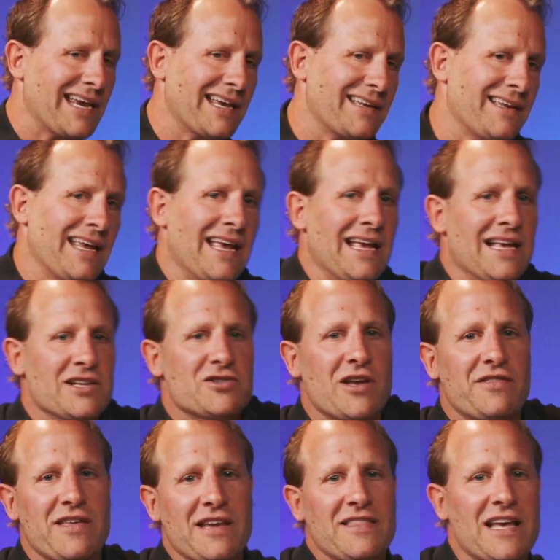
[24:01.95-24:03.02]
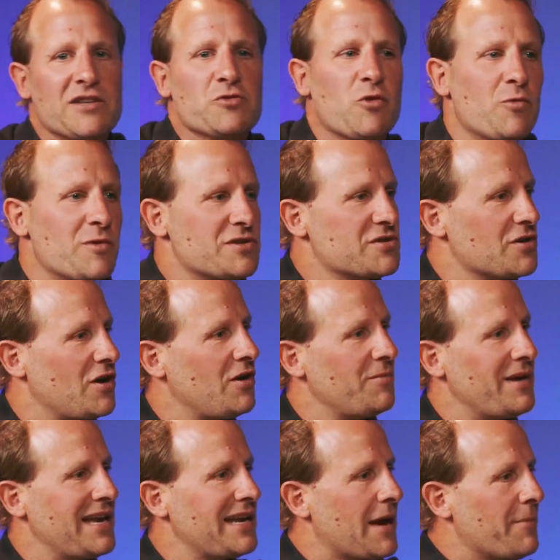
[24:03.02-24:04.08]
And so I think that's what we saw,
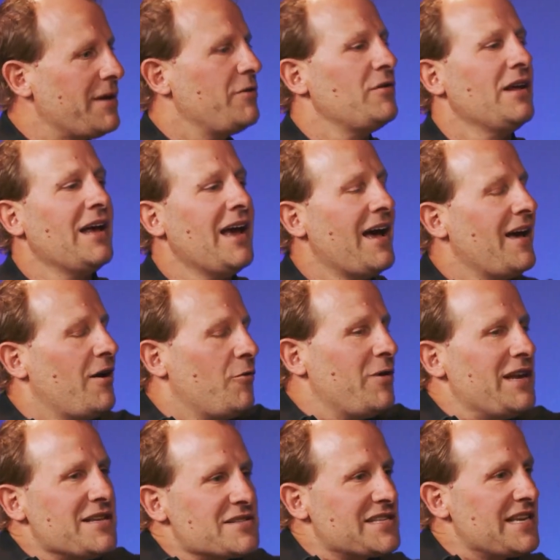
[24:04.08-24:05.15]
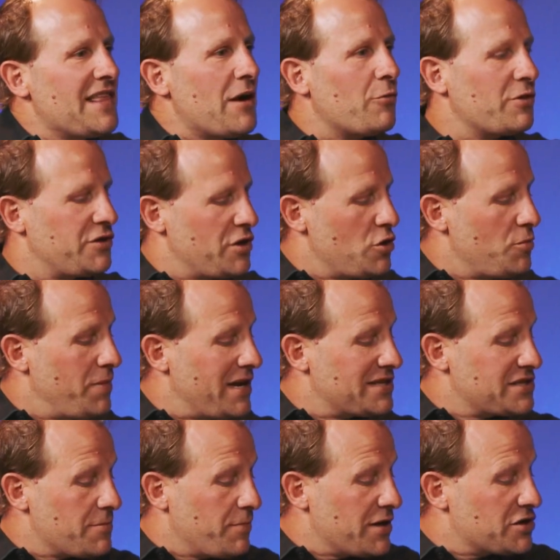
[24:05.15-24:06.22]
man. I mean, we didn't see that with you, but
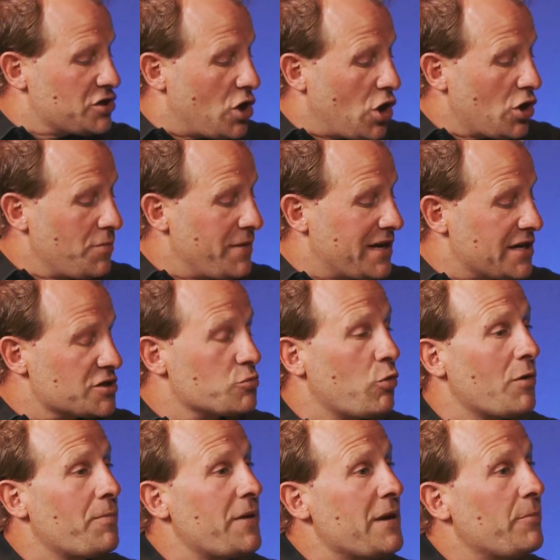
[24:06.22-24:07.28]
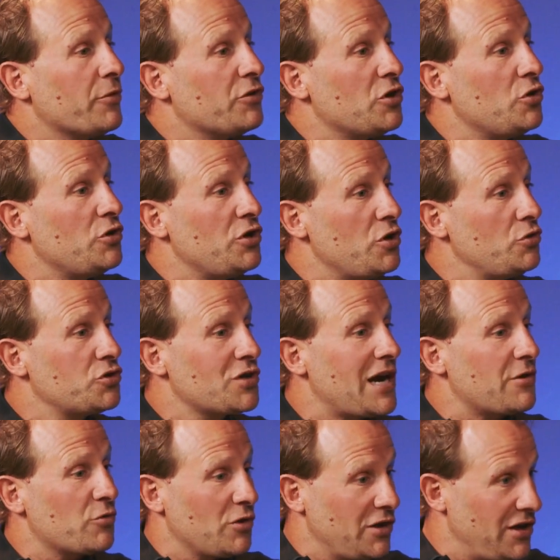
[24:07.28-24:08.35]
it's hard because what people do, you tried
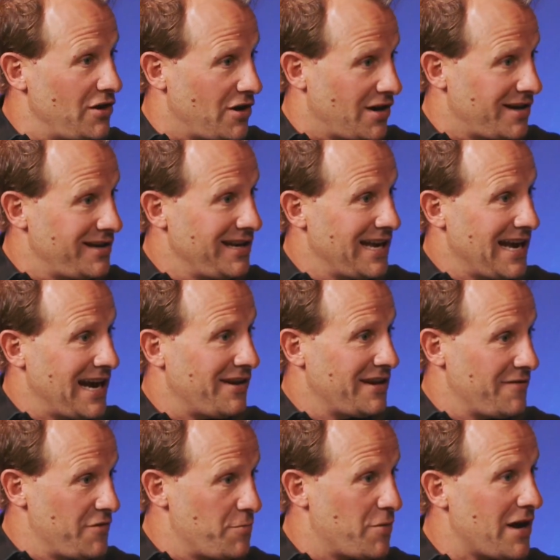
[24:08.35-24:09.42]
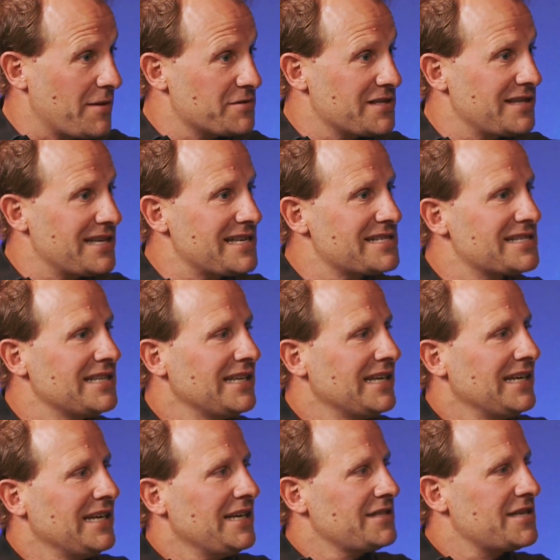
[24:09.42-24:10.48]
really hard, and I'll give you props in this,
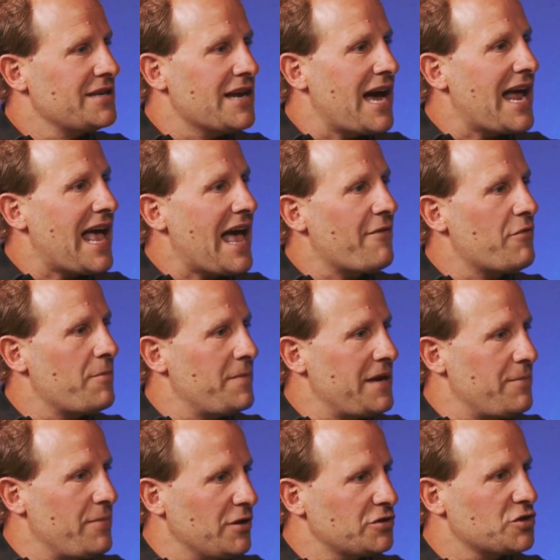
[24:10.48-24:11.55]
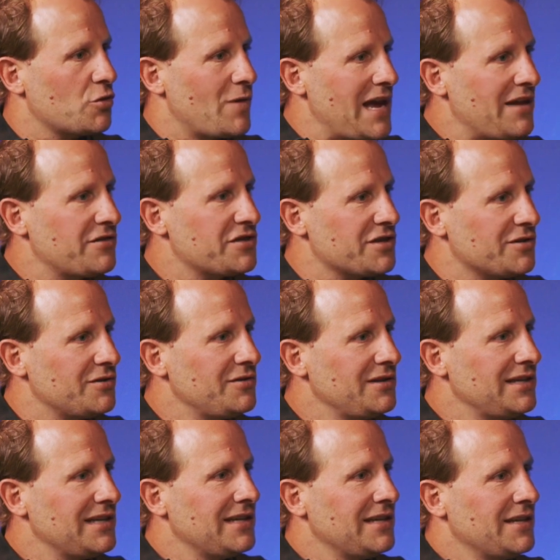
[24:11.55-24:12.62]
to not have it be built around you.